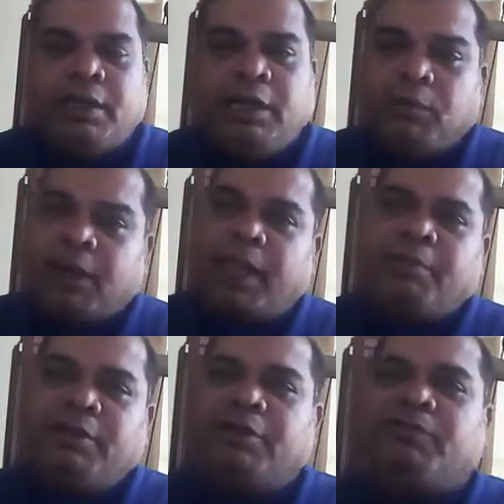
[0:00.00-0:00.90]
It will
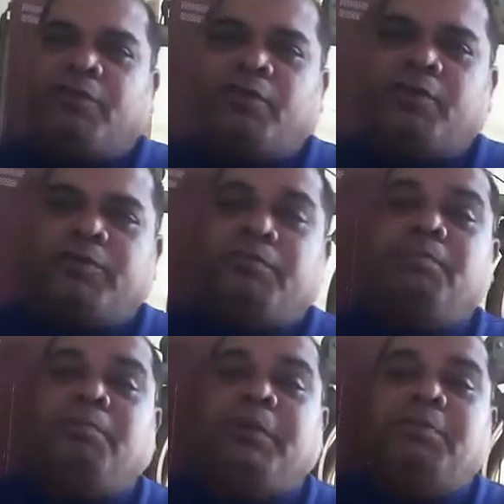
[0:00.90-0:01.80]
happen in the form of
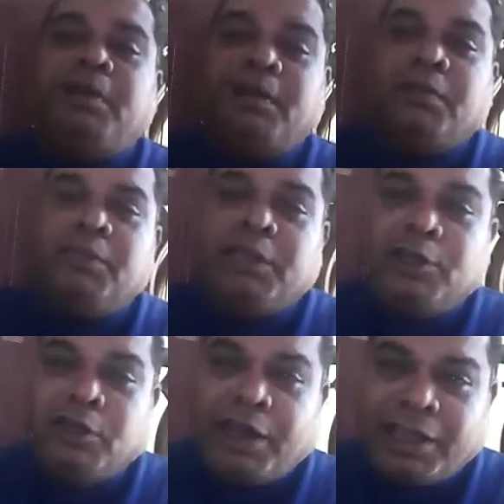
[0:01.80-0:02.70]
people coming in
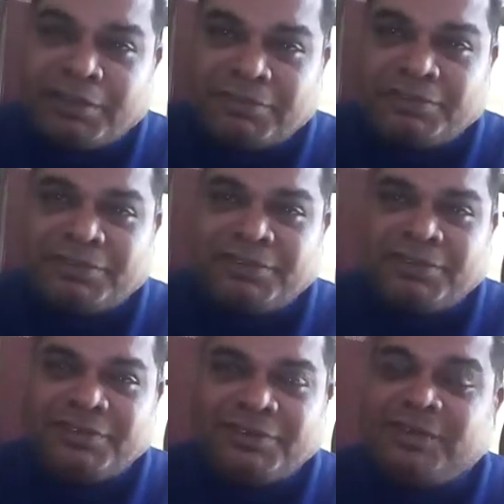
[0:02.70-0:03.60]
your lives.
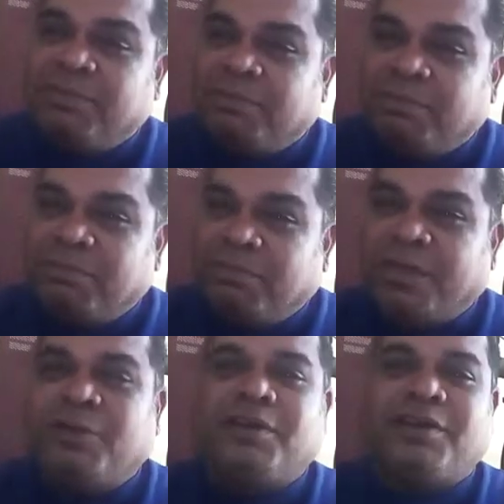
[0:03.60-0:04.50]

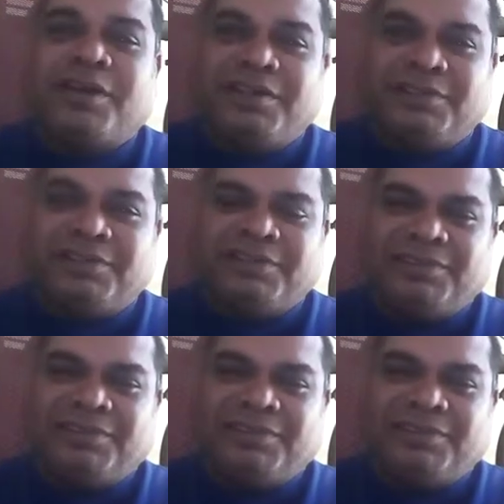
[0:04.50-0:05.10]
Pay good attention.